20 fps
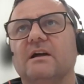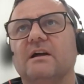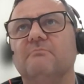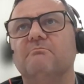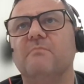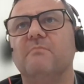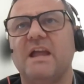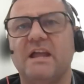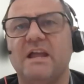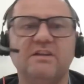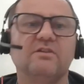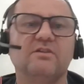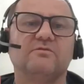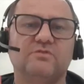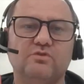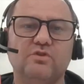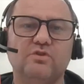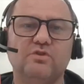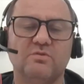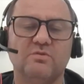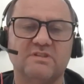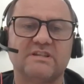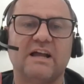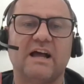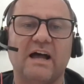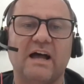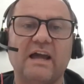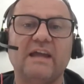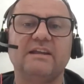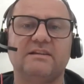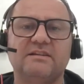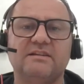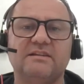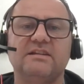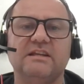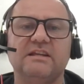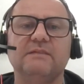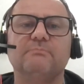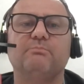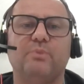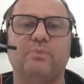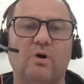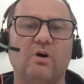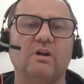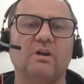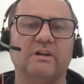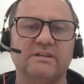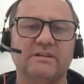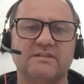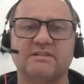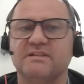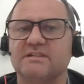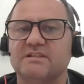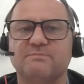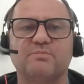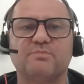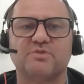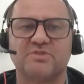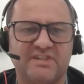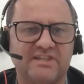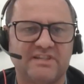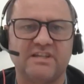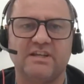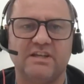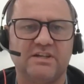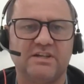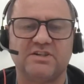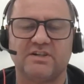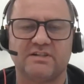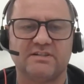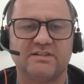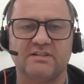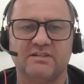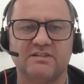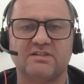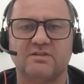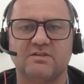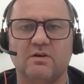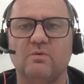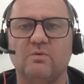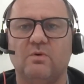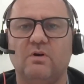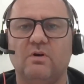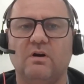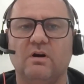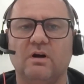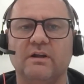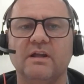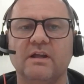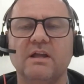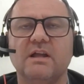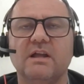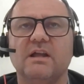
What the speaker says: many of those IT policies, procedures, and so on,